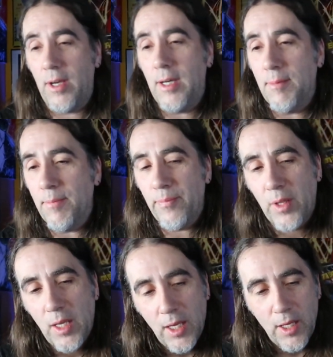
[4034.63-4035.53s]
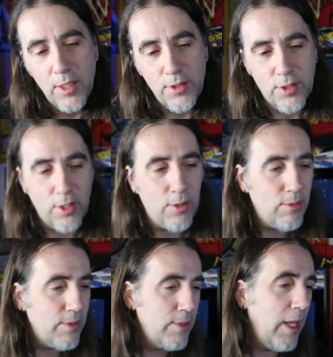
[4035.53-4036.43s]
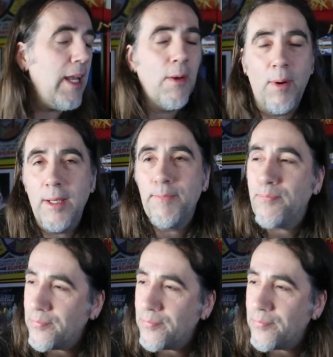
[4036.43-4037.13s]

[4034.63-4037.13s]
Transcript: Um, so anyway,